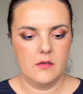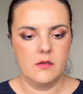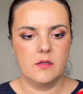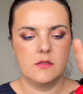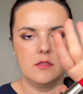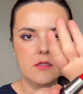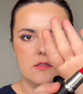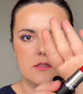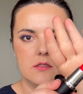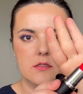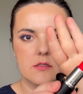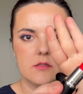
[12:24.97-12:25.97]
and this
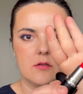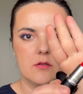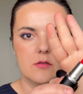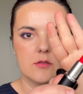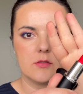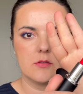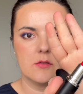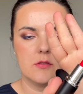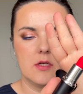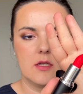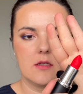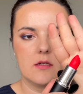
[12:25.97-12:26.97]
is also
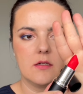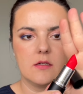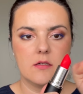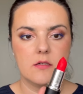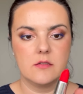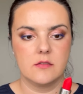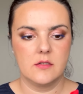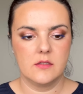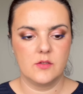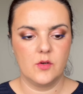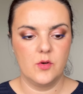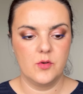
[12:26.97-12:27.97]
like
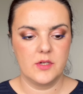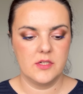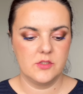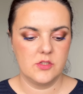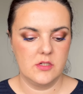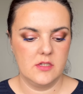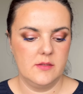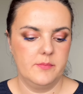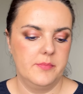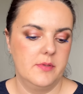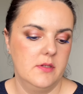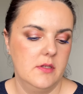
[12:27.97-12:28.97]
an orange lip.
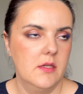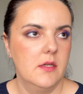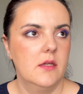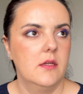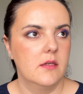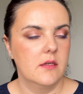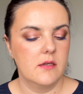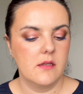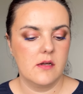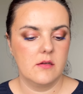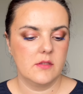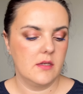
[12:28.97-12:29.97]

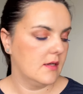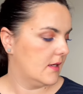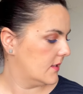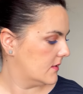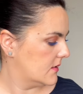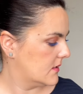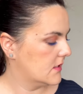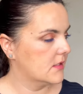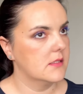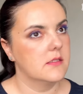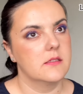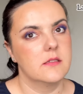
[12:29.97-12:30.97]
Now the light,
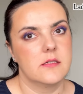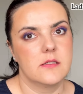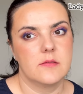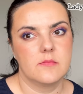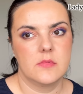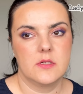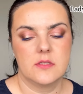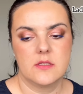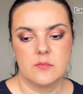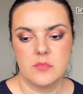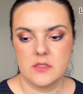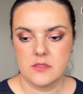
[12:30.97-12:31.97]
it's a
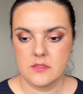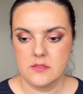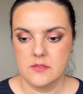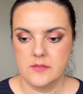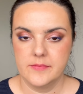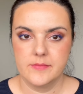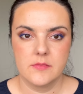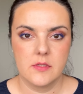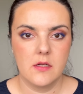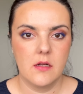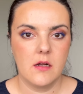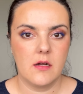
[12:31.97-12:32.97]
little bit
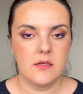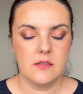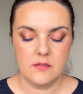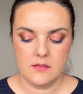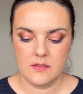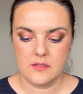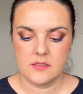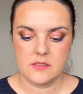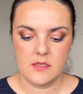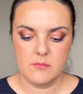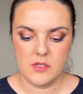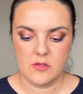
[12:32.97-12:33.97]
gone, let's
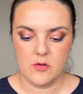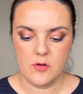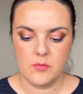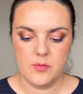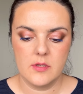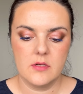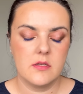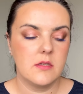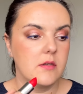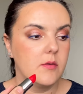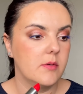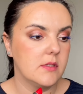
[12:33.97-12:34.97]
say, but
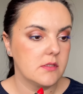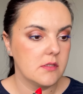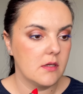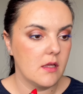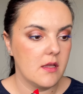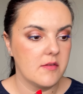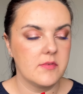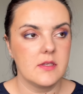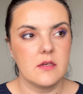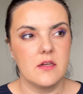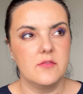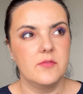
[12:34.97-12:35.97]
hopefully we still have
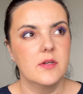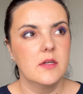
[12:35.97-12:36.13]
enough.